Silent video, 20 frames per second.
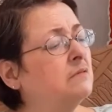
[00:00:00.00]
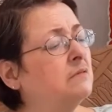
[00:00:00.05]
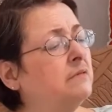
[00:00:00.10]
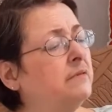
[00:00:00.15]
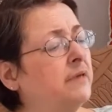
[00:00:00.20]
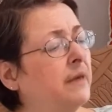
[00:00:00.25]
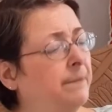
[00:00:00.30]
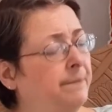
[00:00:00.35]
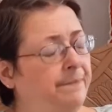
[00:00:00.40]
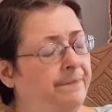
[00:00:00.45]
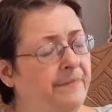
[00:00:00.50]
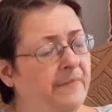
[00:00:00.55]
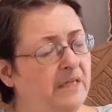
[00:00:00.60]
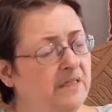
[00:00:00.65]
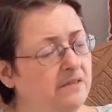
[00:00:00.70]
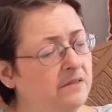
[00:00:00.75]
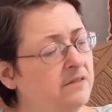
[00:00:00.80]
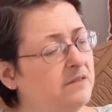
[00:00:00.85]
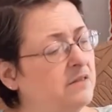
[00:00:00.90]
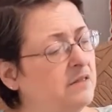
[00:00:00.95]
Yep,
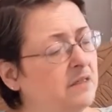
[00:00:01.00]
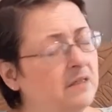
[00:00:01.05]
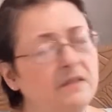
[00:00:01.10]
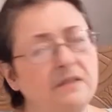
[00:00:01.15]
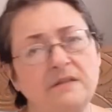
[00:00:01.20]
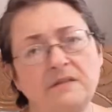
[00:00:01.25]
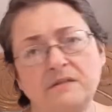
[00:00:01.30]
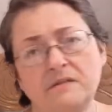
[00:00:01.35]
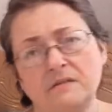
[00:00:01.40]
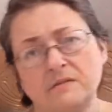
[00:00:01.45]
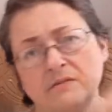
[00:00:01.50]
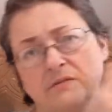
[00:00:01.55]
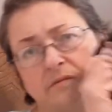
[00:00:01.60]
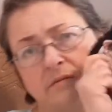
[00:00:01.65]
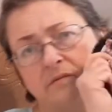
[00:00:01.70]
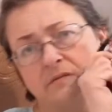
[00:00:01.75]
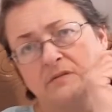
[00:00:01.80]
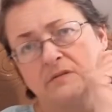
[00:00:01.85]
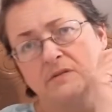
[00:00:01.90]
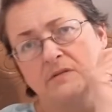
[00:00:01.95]
that's this.
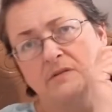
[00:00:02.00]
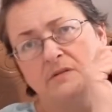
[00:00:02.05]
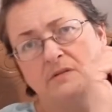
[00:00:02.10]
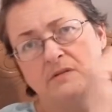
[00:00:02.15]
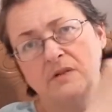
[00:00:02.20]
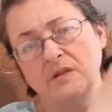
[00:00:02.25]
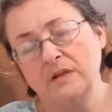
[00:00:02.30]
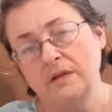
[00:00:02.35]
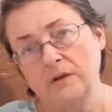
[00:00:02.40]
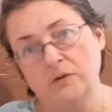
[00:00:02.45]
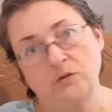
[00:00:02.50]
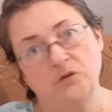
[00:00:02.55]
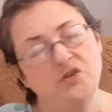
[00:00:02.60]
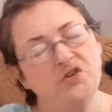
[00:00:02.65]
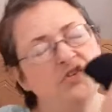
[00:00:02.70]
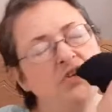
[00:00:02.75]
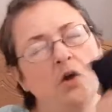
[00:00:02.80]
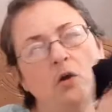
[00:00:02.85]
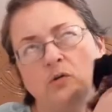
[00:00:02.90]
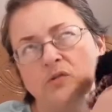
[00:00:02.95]
That they're
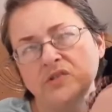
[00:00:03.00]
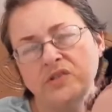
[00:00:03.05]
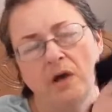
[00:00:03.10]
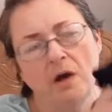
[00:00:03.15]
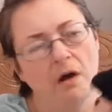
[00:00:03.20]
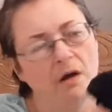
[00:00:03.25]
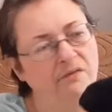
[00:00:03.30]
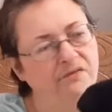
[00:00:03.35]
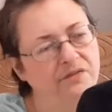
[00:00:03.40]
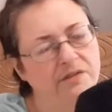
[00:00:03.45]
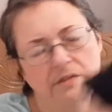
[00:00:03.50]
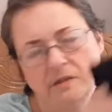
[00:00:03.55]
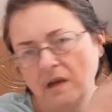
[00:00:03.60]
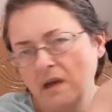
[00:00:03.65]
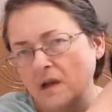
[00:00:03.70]
so soft.